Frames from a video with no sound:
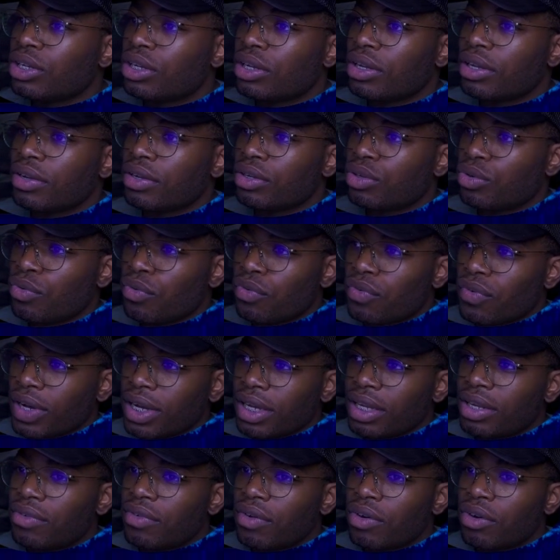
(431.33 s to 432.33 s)
to
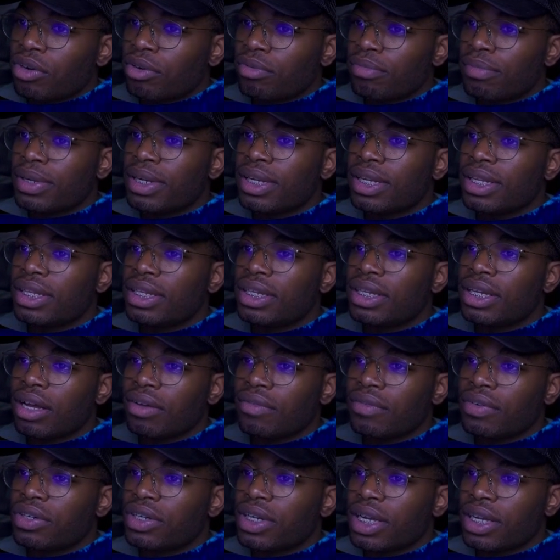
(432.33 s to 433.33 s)
find vulnerability
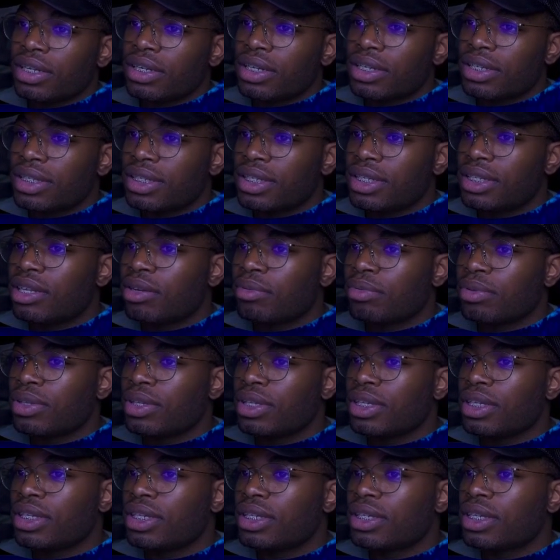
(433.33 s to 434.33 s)
covered under
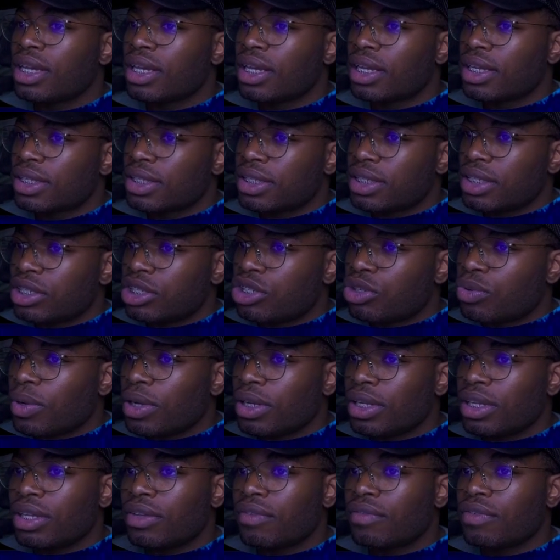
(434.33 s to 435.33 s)
CWE
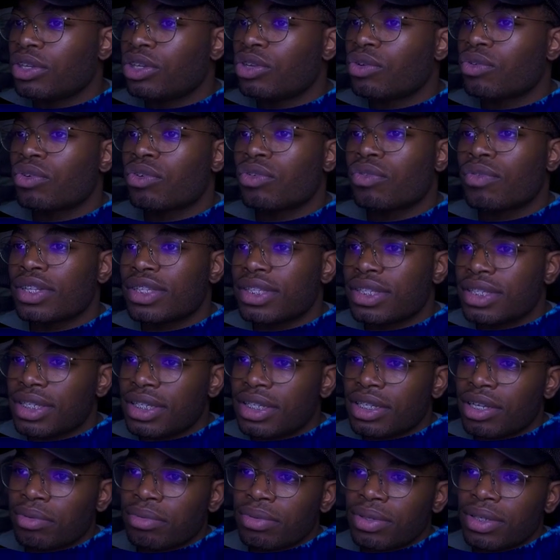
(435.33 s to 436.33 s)
620. If you don't know what
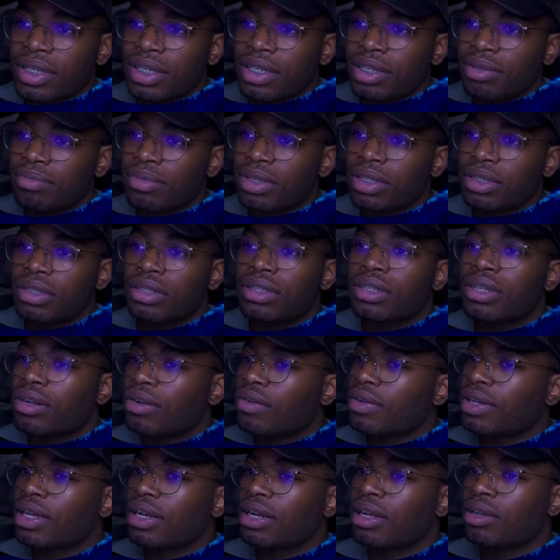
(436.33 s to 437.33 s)
CWE means,
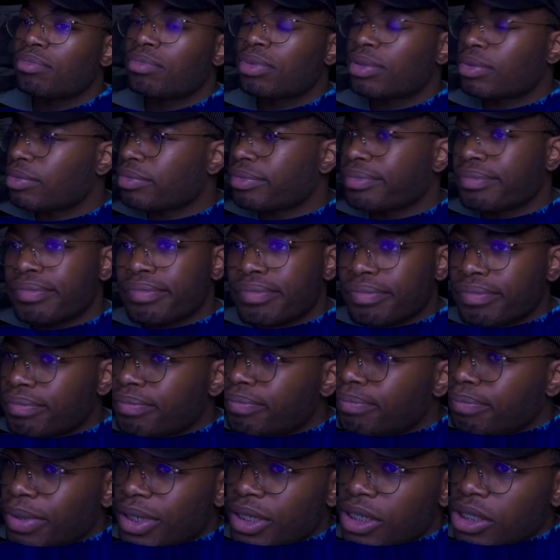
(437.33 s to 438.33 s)
look it up.
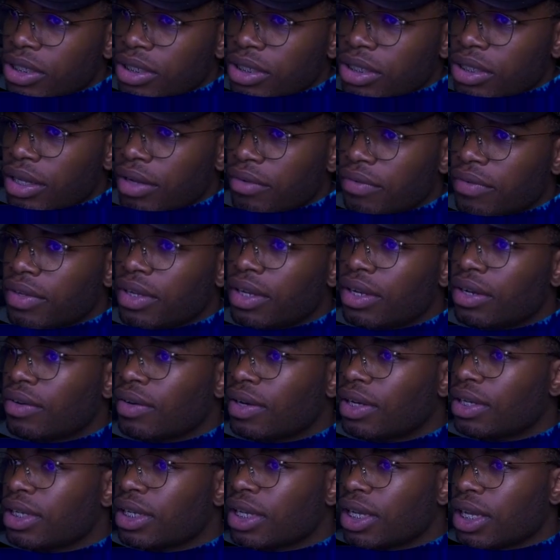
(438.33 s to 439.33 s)
Basic stuff
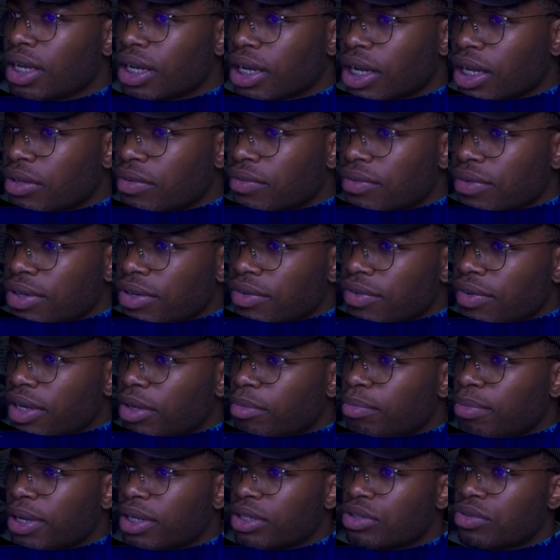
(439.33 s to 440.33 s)
right?
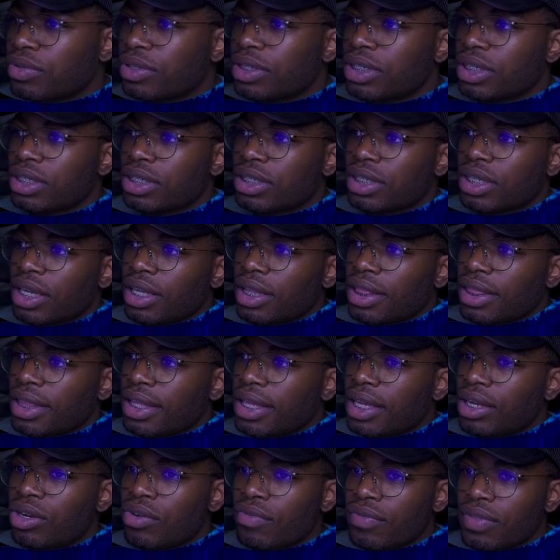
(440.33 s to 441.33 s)
Unverified password change. At
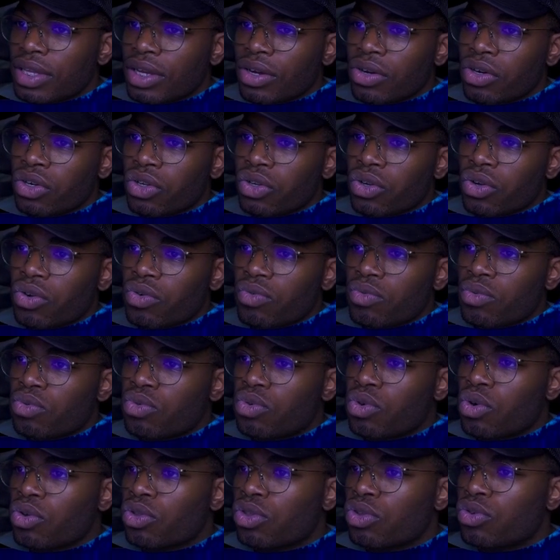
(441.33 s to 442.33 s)
the end of the article, we'll
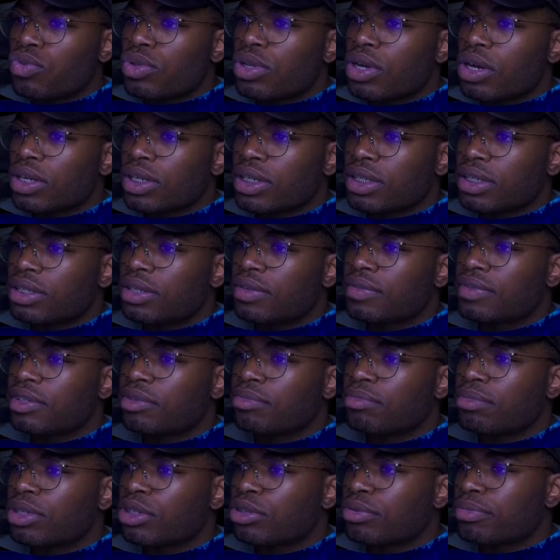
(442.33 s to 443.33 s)
go through the huntr.dev
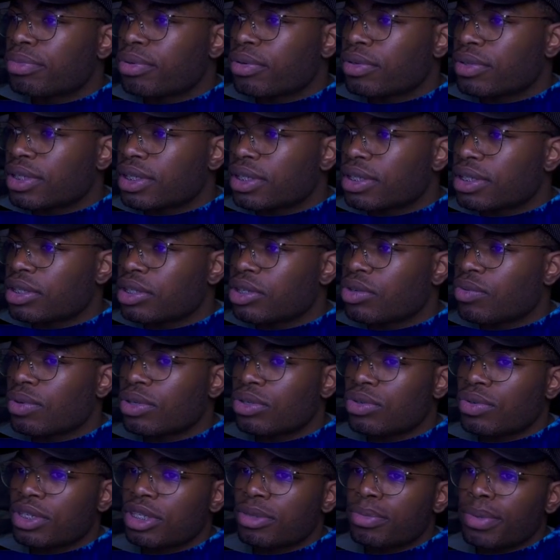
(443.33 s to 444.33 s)
submission process and
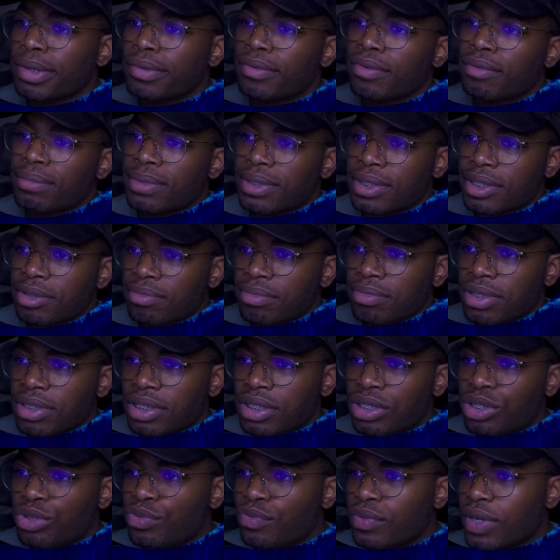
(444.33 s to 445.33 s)
what to expect from the
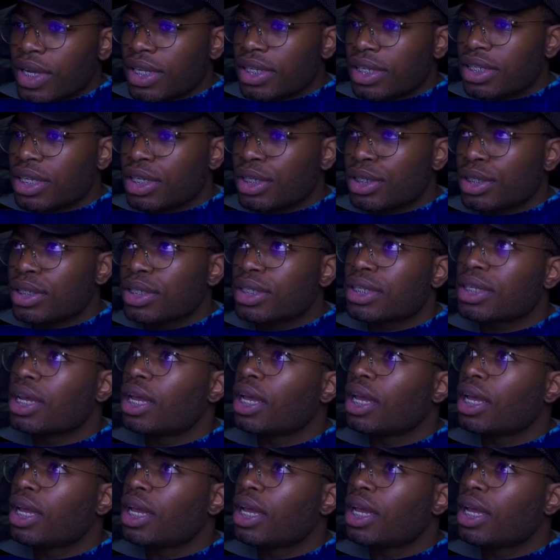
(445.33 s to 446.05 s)
submission to validation